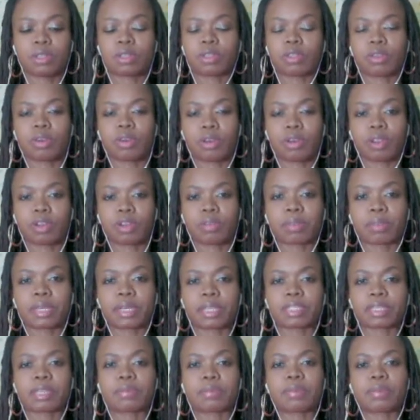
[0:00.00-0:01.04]
longer
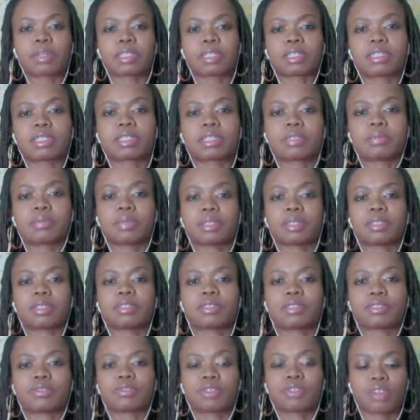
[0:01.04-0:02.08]
because I want it to be
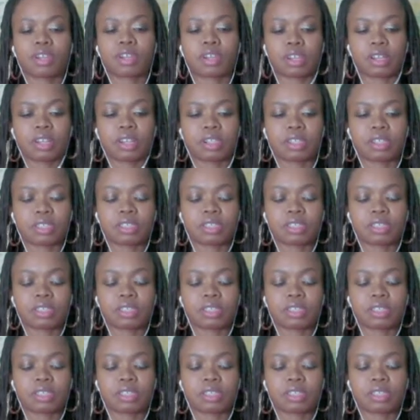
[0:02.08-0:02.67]
stronger.